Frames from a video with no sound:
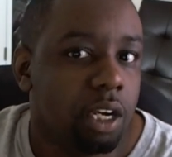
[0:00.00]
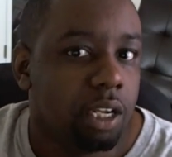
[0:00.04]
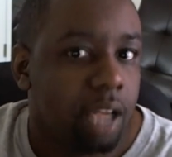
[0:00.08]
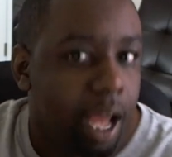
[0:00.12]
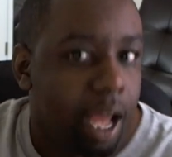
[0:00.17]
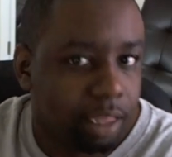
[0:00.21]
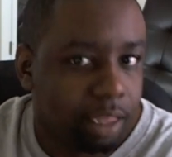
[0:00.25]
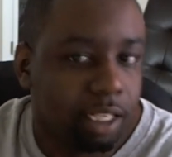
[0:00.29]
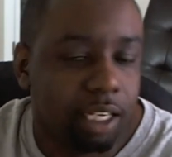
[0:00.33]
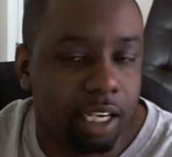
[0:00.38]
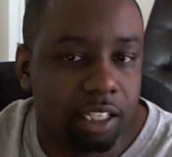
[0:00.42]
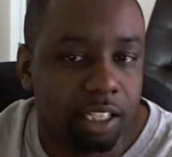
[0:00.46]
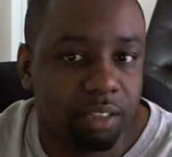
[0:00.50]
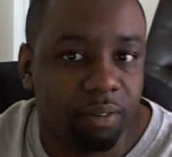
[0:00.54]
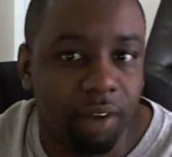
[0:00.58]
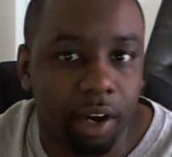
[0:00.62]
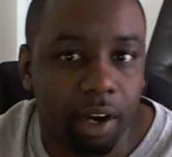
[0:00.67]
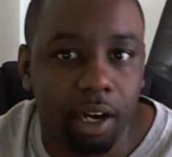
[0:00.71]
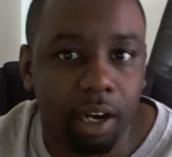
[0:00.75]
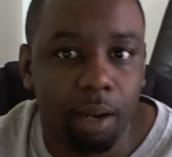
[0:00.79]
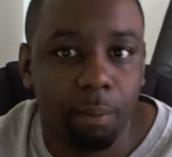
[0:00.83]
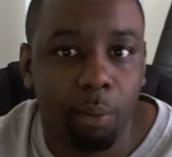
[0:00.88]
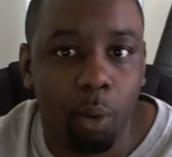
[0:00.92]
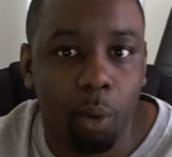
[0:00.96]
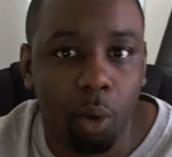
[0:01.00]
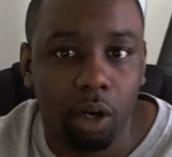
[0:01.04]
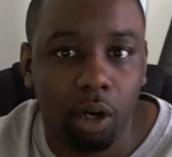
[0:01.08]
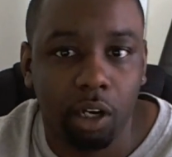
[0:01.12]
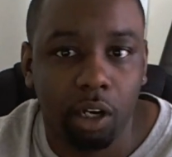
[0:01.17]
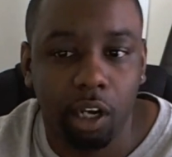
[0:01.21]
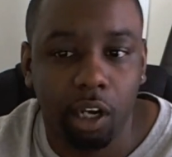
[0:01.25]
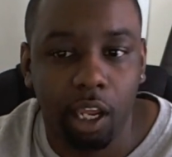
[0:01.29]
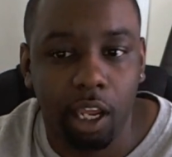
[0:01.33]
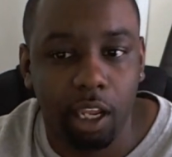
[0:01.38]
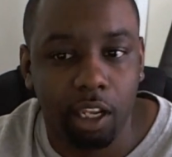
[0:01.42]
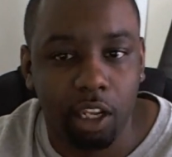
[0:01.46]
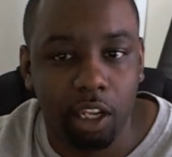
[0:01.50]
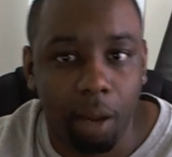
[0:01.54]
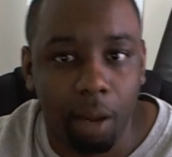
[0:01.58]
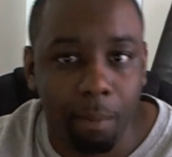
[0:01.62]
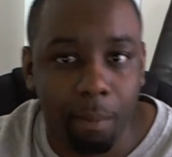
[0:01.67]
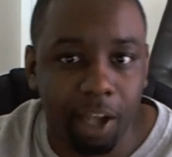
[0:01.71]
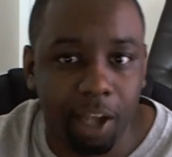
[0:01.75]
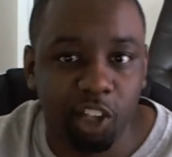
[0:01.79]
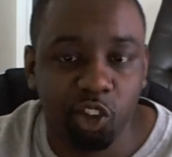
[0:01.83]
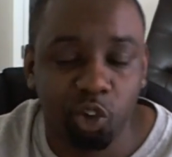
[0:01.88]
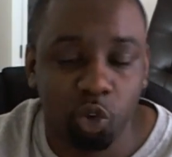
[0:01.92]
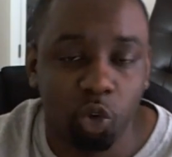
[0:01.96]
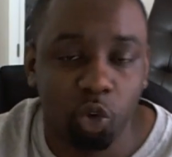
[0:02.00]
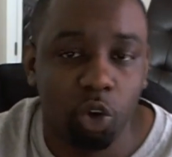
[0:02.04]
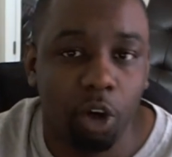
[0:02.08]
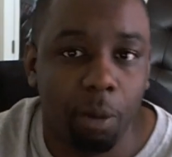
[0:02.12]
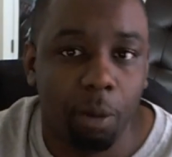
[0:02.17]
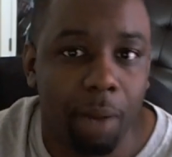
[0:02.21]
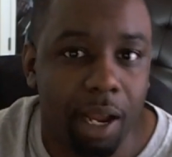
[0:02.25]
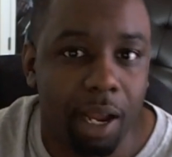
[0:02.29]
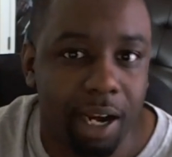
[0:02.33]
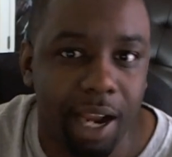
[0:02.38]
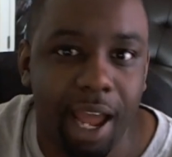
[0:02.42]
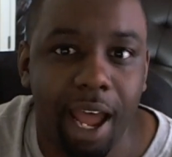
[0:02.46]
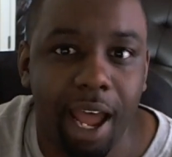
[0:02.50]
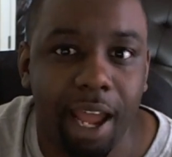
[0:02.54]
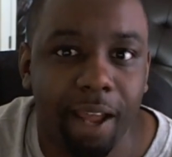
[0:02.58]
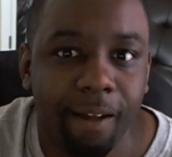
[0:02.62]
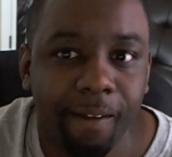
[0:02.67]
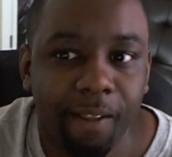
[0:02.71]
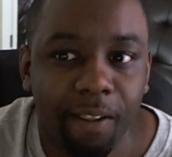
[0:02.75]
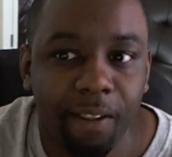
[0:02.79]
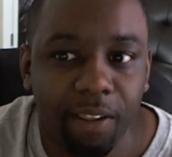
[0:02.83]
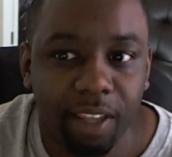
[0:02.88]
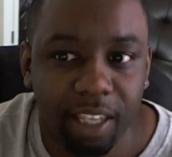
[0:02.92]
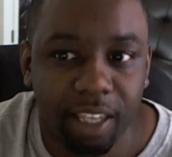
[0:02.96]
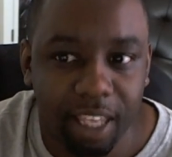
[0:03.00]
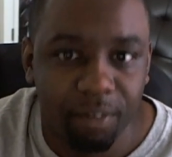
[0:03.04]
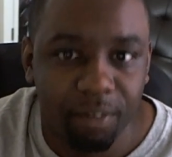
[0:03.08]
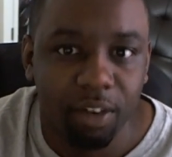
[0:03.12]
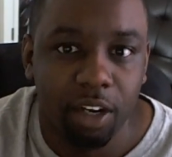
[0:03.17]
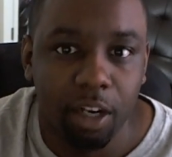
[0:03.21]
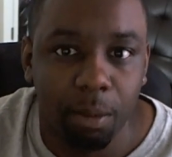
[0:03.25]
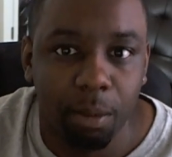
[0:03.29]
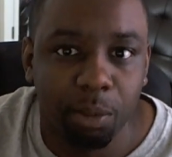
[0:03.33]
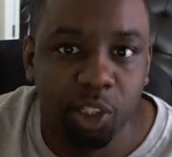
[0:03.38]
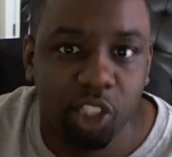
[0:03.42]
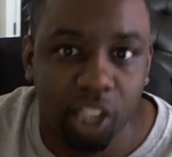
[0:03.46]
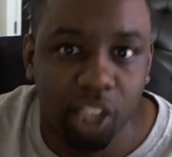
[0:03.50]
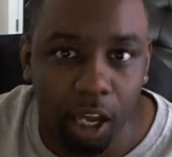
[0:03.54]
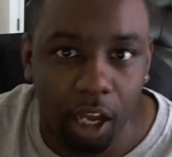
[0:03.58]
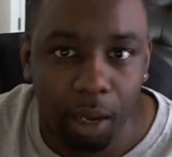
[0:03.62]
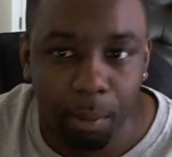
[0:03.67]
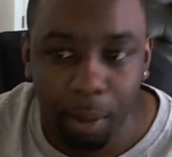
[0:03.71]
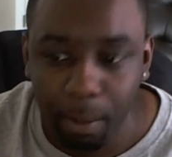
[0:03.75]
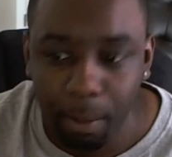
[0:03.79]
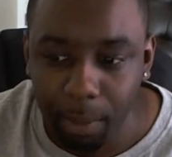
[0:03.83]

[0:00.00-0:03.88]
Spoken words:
I think that's very important, and y'all might screw up by not giving them some.